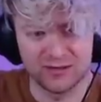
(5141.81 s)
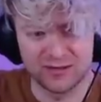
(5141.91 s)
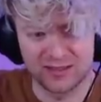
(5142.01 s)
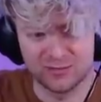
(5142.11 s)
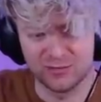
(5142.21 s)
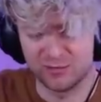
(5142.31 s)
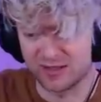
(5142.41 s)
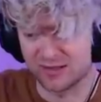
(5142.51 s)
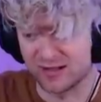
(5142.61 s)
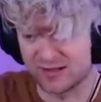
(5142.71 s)
This move makes
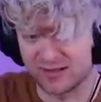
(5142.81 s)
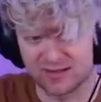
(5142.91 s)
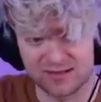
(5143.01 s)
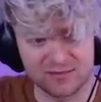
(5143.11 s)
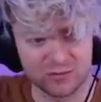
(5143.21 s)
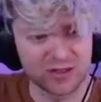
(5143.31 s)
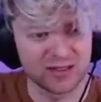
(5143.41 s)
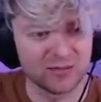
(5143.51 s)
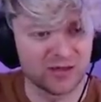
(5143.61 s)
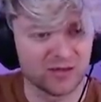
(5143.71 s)
a lot of sense. Rook in the
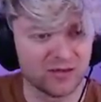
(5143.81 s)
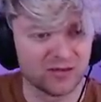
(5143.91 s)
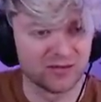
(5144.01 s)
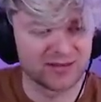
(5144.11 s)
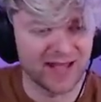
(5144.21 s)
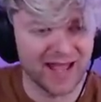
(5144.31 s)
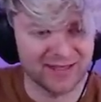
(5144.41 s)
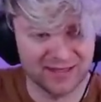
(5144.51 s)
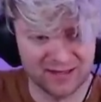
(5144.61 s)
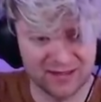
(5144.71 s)
middle,
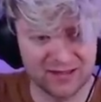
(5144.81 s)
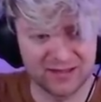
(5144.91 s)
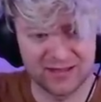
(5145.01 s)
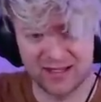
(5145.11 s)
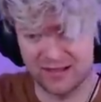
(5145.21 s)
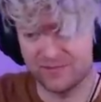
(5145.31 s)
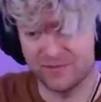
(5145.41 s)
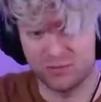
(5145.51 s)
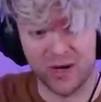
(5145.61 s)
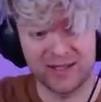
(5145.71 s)
attacking a knight.
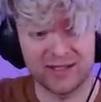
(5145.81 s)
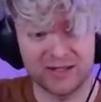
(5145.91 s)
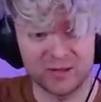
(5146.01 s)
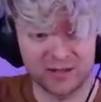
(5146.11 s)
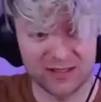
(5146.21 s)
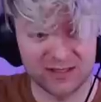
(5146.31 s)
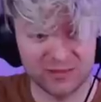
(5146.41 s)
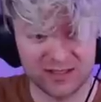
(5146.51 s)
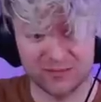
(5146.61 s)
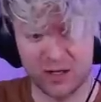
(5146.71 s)
Why can I do this?
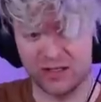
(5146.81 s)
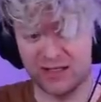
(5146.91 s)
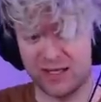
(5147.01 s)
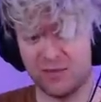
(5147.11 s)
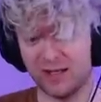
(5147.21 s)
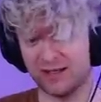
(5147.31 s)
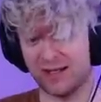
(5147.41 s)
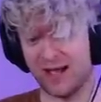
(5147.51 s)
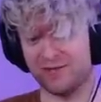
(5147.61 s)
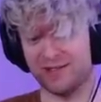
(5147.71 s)
Because I'm not going to get mated. I
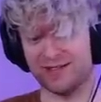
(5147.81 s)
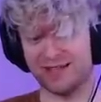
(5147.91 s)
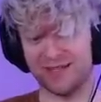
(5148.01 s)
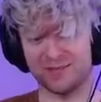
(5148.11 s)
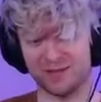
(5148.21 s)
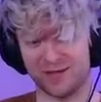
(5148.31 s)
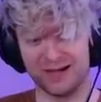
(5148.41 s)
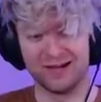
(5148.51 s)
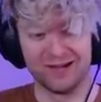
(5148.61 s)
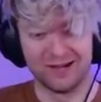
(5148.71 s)
have an escape square.
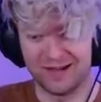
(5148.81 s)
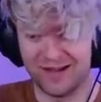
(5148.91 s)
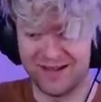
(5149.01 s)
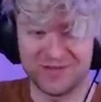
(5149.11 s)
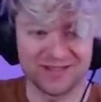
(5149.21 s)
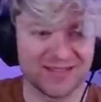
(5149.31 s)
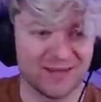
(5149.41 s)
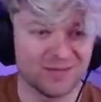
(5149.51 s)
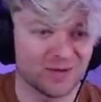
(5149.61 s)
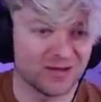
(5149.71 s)
I have an escape
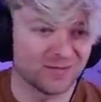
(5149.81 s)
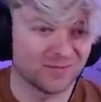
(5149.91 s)
square.